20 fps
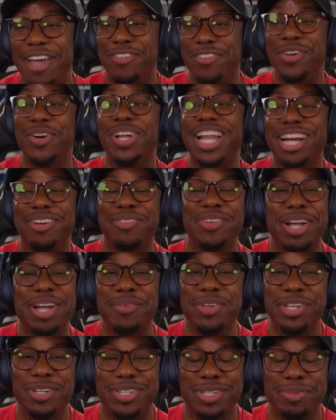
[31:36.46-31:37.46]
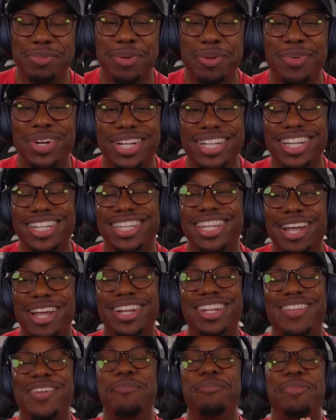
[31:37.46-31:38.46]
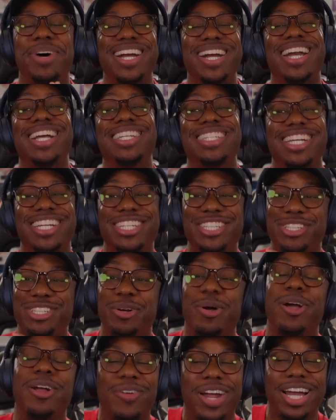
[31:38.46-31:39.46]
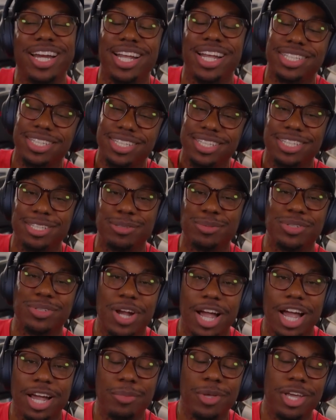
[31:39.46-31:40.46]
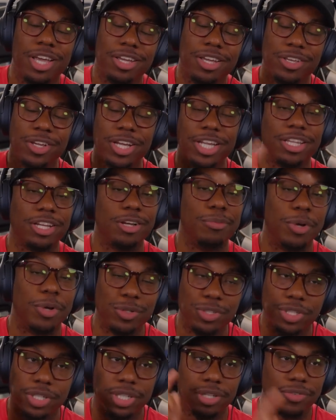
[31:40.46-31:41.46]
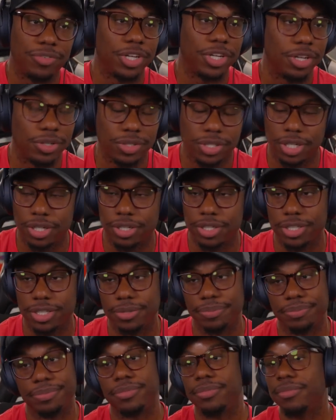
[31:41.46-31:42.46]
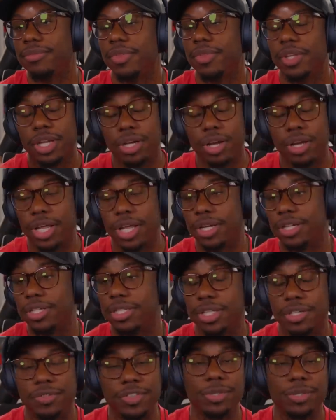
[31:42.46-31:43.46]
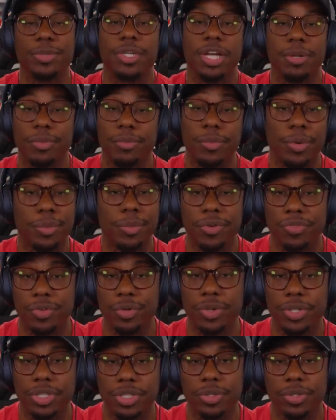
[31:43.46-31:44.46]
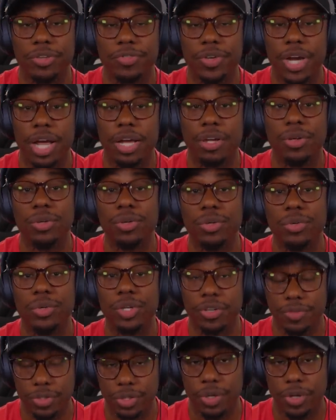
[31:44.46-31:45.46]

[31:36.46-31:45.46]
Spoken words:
If you would like to become a YouTube member, click that button that says join right next to subscribe. You get the emotes, you get the videos early and all that good stuff. Just become a member if you want to. If not, who gives a